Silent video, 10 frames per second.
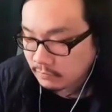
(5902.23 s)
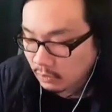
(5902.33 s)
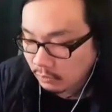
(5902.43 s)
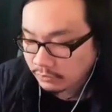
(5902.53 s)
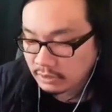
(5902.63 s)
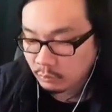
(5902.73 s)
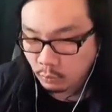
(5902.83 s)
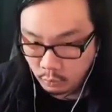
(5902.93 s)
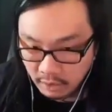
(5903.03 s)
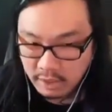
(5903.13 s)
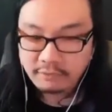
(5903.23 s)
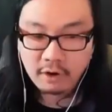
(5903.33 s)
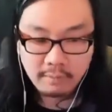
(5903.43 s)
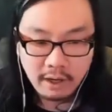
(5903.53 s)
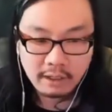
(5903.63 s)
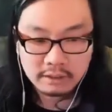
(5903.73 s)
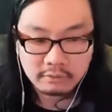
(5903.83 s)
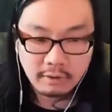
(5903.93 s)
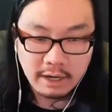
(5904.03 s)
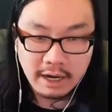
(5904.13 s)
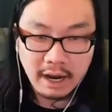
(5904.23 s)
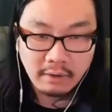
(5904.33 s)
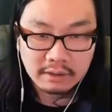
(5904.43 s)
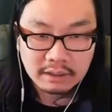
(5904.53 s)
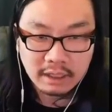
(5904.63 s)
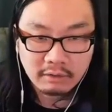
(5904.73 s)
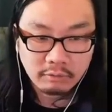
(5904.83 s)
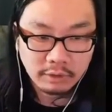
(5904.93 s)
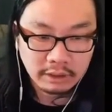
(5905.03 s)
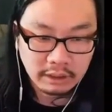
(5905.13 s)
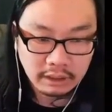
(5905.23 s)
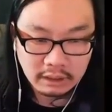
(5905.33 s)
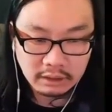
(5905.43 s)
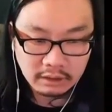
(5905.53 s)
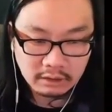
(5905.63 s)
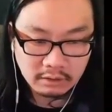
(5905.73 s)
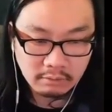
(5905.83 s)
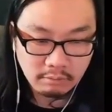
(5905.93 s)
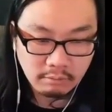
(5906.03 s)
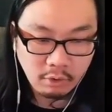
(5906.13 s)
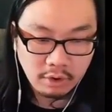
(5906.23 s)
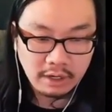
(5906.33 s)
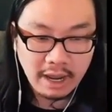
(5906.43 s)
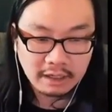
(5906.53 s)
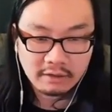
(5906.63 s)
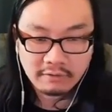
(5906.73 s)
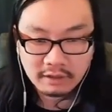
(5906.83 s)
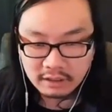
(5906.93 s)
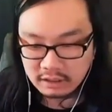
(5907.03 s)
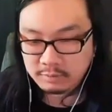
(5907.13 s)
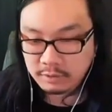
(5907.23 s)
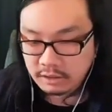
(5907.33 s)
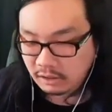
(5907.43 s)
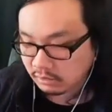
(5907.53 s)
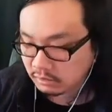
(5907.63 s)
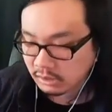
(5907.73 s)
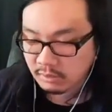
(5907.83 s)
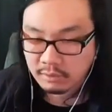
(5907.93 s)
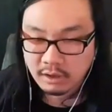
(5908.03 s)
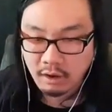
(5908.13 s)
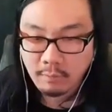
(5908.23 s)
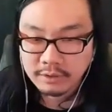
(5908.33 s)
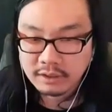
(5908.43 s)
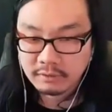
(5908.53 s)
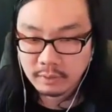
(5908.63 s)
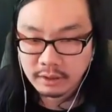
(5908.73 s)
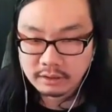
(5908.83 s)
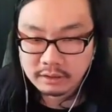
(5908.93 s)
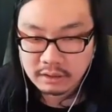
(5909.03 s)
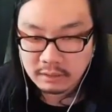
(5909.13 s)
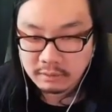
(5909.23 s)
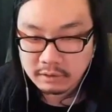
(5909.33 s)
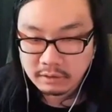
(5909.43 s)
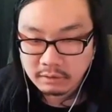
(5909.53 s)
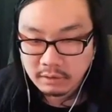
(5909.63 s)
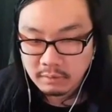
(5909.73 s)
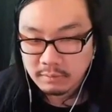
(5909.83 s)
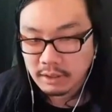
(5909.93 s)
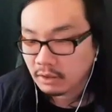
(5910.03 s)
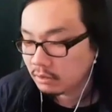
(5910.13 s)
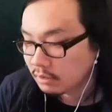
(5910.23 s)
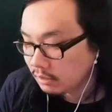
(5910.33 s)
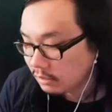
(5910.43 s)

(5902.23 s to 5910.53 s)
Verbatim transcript: only one of our mods right now is like really more inactive at this particular time, but almost everyone else is able to be here.